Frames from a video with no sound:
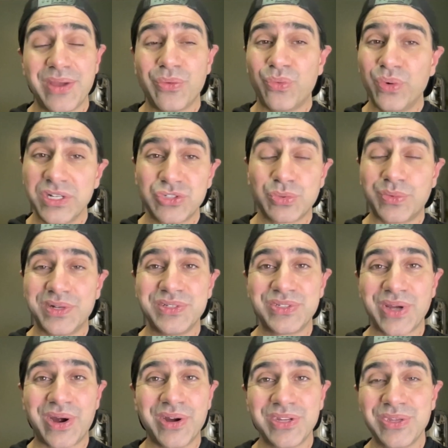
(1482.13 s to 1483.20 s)
Which ones
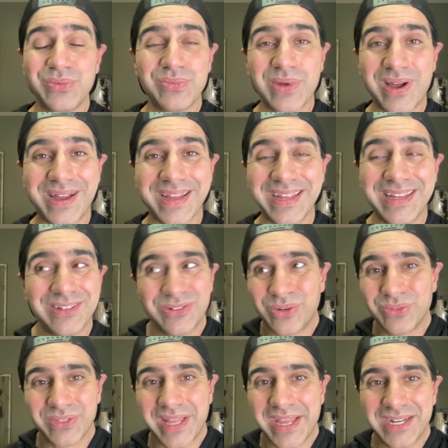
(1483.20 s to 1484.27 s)
are you not? And
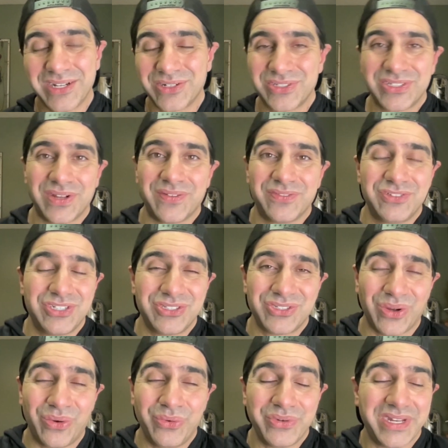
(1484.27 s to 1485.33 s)
don't lie to yourself. Just
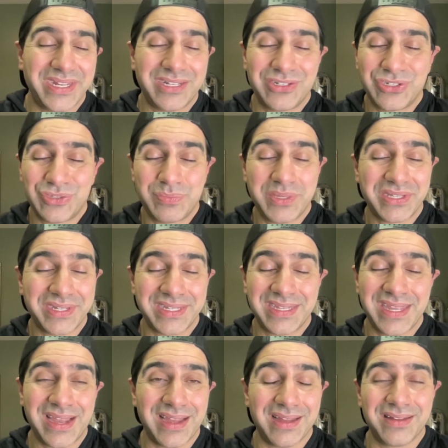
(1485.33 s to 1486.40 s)
own it and just be like,
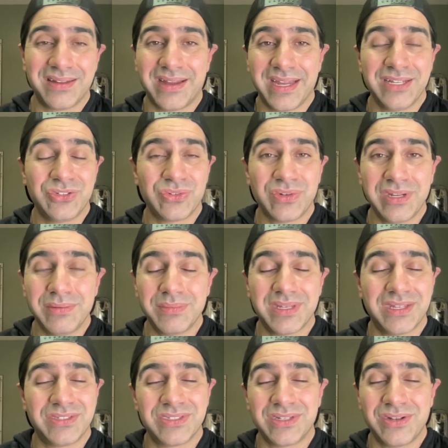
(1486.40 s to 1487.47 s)
yeah, ice cream
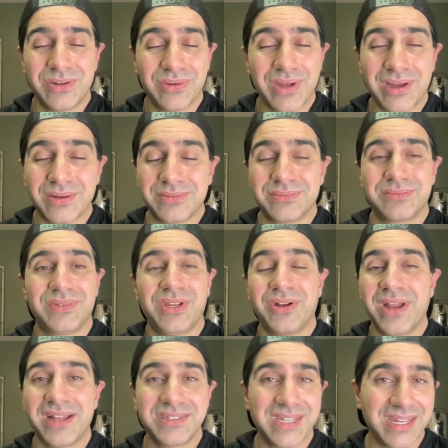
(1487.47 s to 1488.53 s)
is a no go. You're
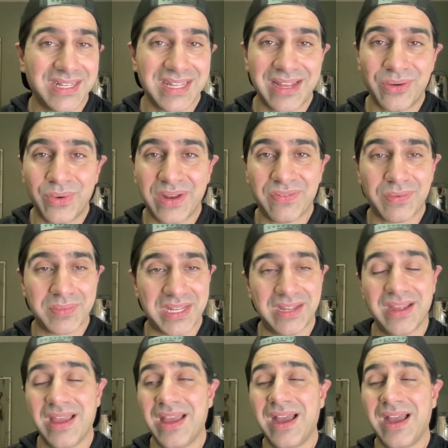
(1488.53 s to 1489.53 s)
not taking that away from me.